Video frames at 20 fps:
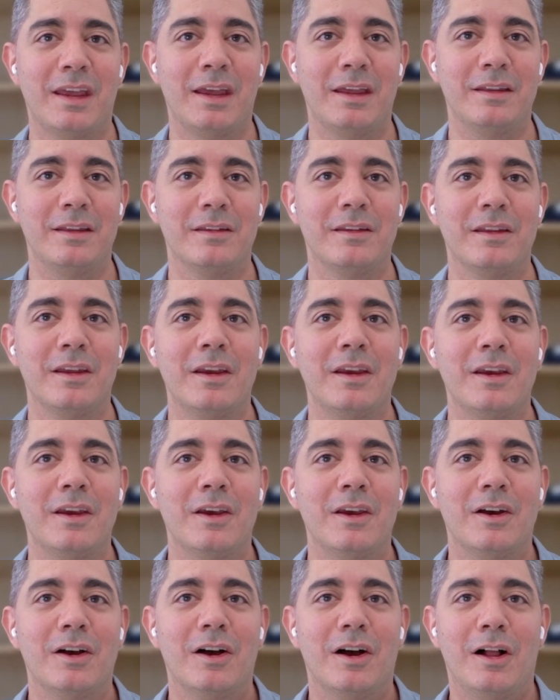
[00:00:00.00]
And
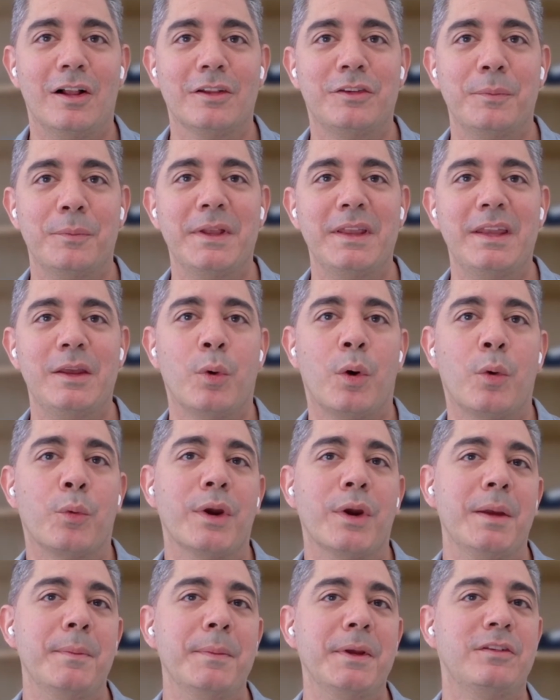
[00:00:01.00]
ultimately what
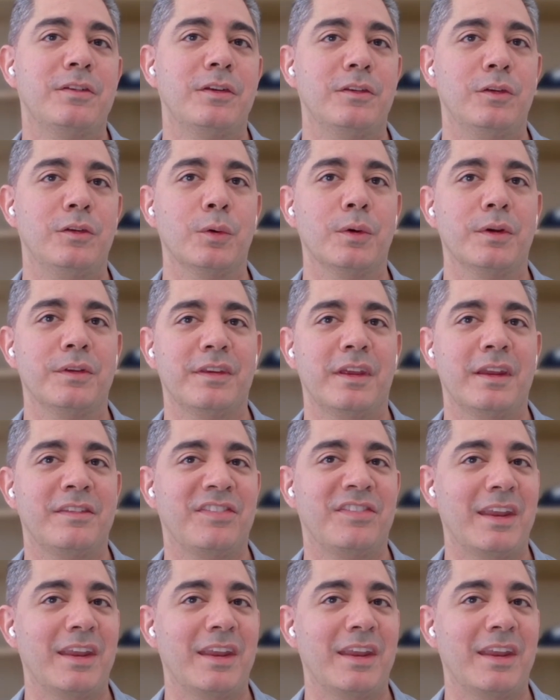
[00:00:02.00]
we're aiming to do is